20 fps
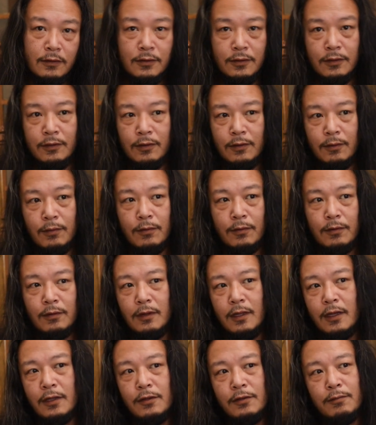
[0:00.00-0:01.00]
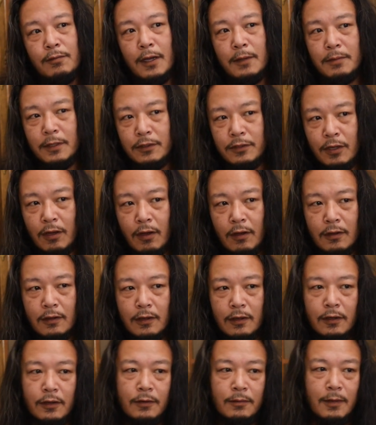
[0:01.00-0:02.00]
Or like you might be
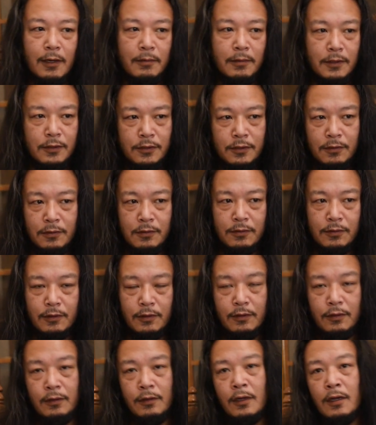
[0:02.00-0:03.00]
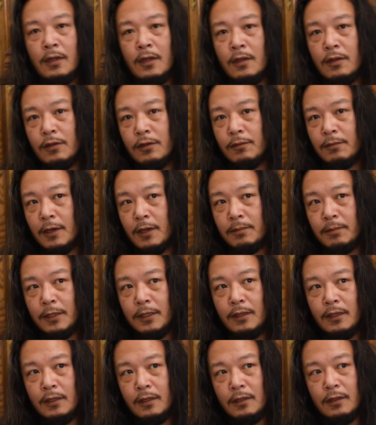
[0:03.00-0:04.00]
taller, you might be shorter, you might
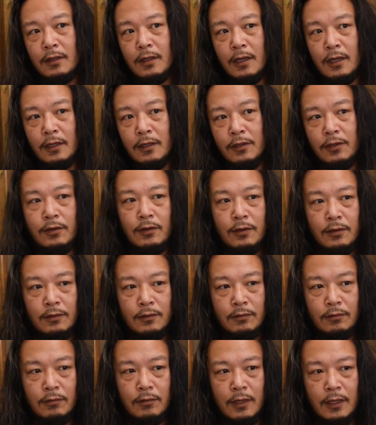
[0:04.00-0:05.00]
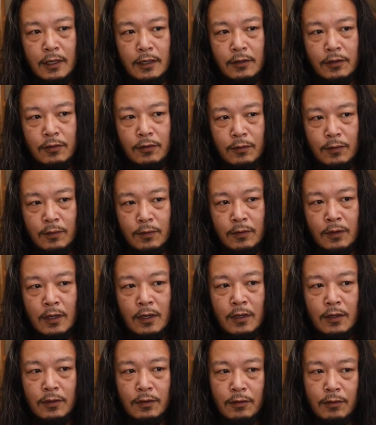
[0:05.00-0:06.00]
be like like
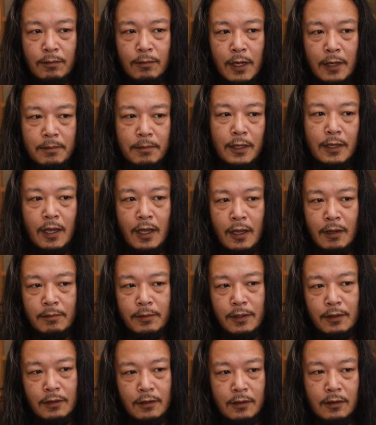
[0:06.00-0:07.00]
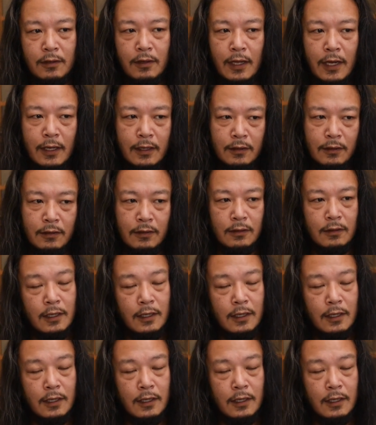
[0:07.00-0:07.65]
you might be heavier, lighter.